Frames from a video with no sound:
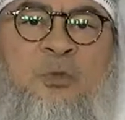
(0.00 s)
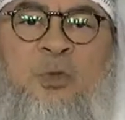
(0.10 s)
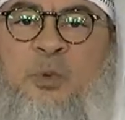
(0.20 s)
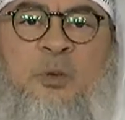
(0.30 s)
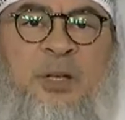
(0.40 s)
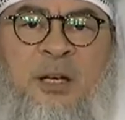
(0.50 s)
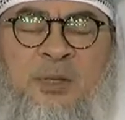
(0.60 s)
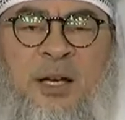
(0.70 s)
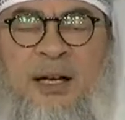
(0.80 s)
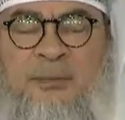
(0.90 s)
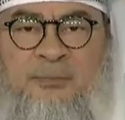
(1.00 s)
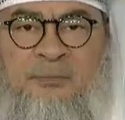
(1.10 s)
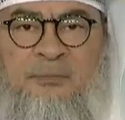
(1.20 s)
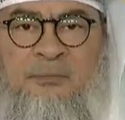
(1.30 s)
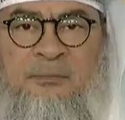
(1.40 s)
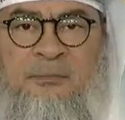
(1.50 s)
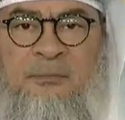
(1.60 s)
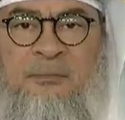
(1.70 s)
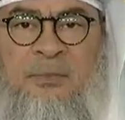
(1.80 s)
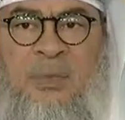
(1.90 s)
football becomes haram.
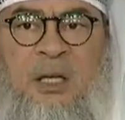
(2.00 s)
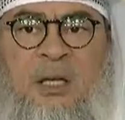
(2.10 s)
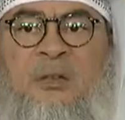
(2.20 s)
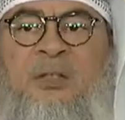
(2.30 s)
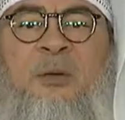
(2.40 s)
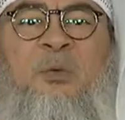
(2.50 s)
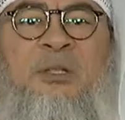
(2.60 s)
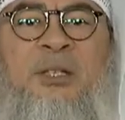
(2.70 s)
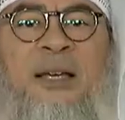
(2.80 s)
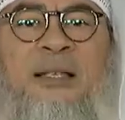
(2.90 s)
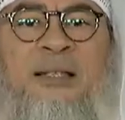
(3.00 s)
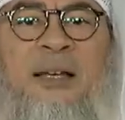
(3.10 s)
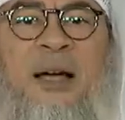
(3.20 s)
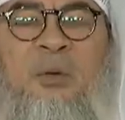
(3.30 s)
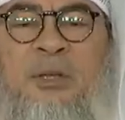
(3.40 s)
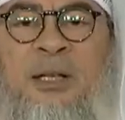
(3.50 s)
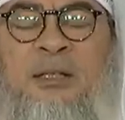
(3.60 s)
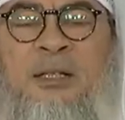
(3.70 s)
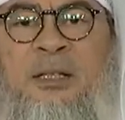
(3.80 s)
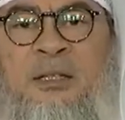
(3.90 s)
If someone says, I will
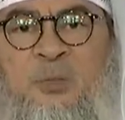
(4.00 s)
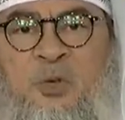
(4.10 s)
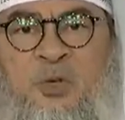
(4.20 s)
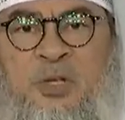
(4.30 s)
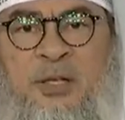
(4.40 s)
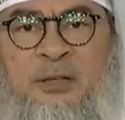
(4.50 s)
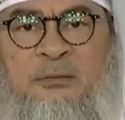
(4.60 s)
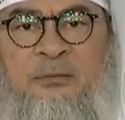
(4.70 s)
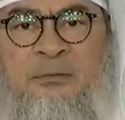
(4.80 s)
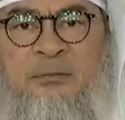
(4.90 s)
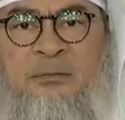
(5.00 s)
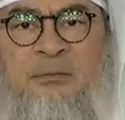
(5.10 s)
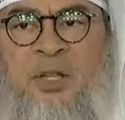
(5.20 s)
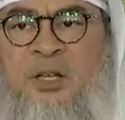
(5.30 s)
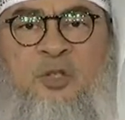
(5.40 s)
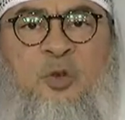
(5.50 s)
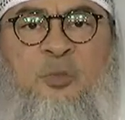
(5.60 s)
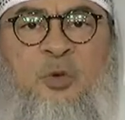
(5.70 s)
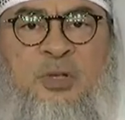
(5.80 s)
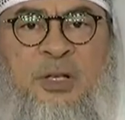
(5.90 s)
not listen to music, there is no
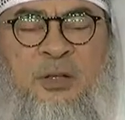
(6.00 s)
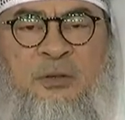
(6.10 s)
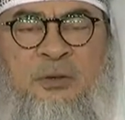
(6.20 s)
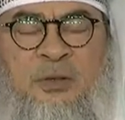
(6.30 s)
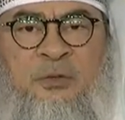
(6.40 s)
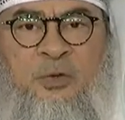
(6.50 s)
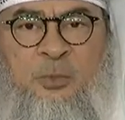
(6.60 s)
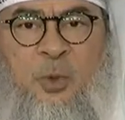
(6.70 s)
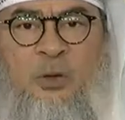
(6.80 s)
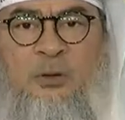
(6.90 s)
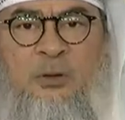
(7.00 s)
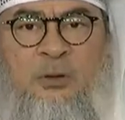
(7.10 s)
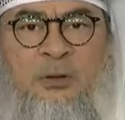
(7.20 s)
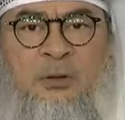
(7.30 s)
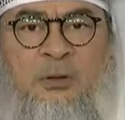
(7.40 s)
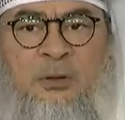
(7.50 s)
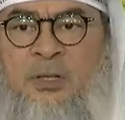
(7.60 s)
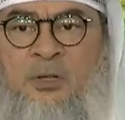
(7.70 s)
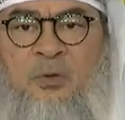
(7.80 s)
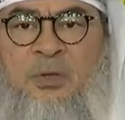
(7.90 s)
music in football.
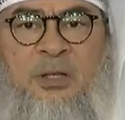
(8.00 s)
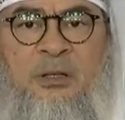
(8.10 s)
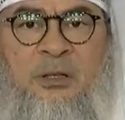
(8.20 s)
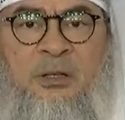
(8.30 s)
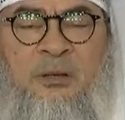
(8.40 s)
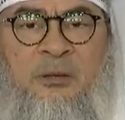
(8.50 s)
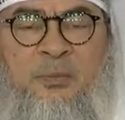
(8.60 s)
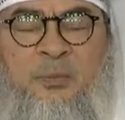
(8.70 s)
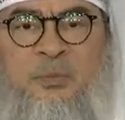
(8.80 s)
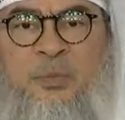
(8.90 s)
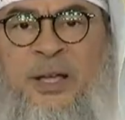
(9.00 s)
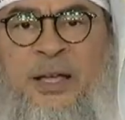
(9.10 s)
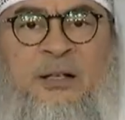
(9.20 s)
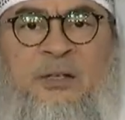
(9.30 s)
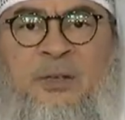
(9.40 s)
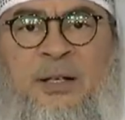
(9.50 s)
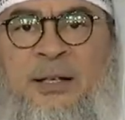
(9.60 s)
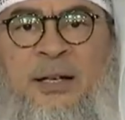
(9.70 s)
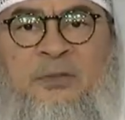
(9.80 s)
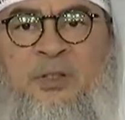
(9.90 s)
There's only players
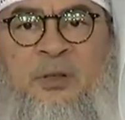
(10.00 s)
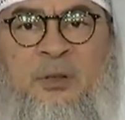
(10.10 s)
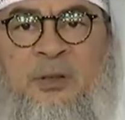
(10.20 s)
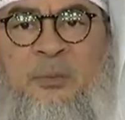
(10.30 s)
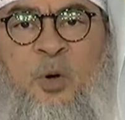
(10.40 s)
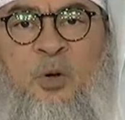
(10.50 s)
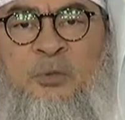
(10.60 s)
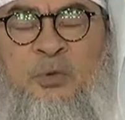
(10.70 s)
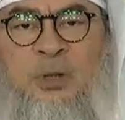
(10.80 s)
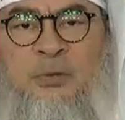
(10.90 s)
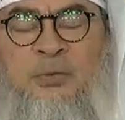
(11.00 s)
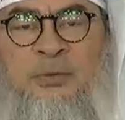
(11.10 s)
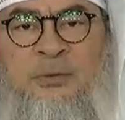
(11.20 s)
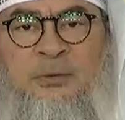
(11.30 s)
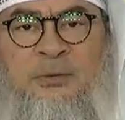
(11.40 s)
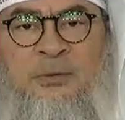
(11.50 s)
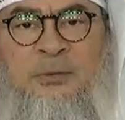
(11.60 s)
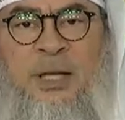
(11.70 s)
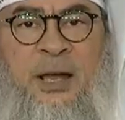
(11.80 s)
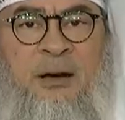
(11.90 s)
running after a ball full of
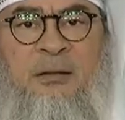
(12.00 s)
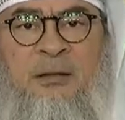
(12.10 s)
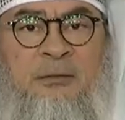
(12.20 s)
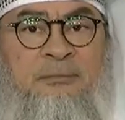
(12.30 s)
air